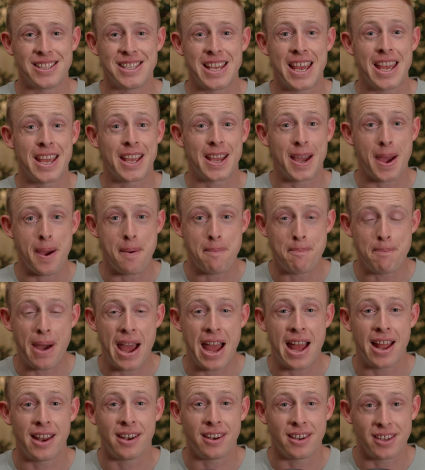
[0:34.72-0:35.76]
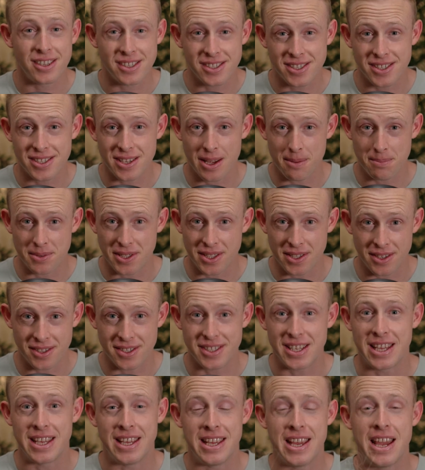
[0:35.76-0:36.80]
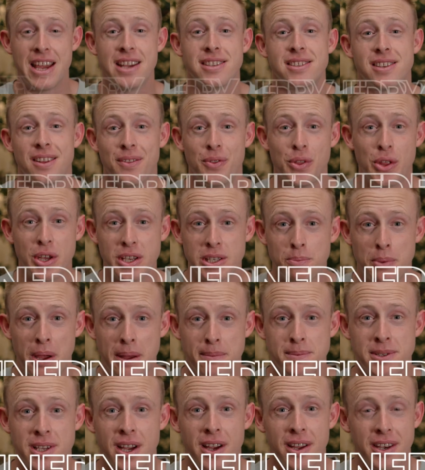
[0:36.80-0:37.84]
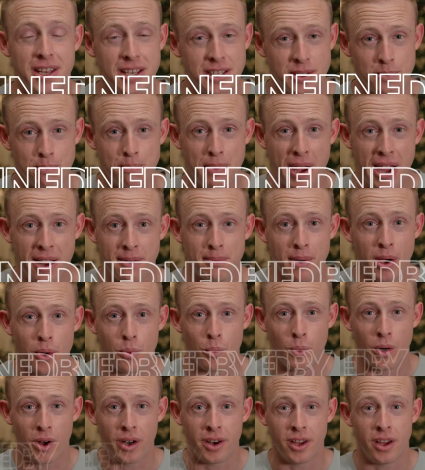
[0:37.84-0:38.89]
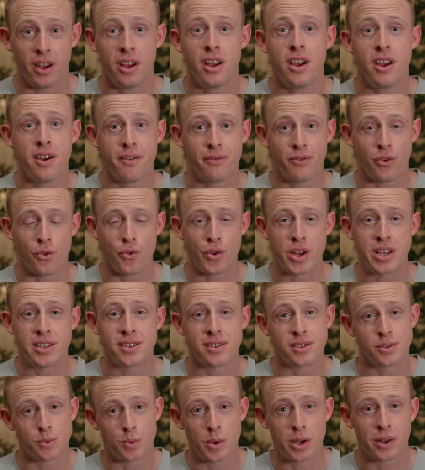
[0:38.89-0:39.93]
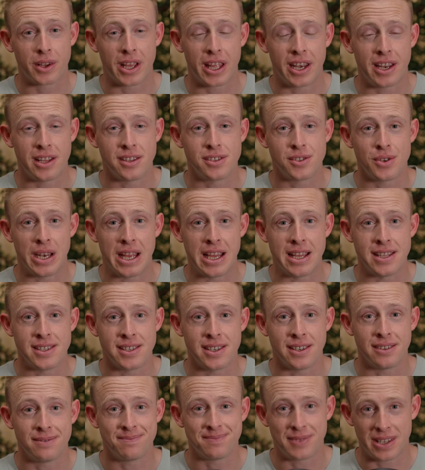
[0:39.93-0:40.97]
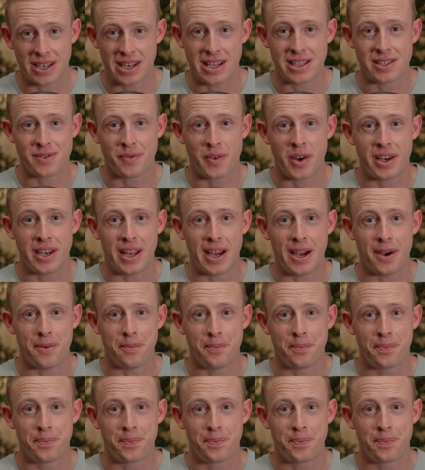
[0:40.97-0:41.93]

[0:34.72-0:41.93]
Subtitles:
take a banned substance? Yes, this peptide is banned by WADA for reasons we'll get into later. Let's find out.